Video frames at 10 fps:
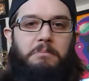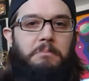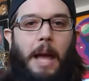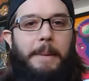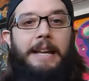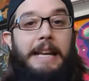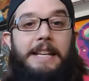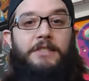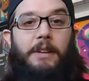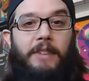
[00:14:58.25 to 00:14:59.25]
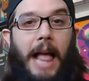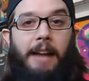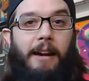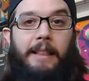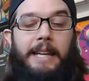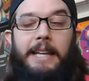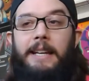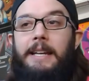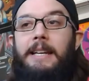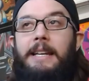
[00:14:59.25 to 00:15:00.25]
I mean, he is Rick Flag, right? Like,
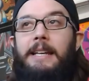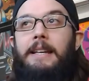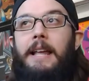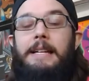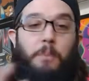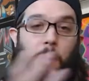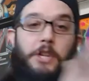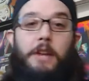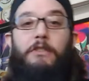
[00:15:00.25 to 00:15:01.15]
what if you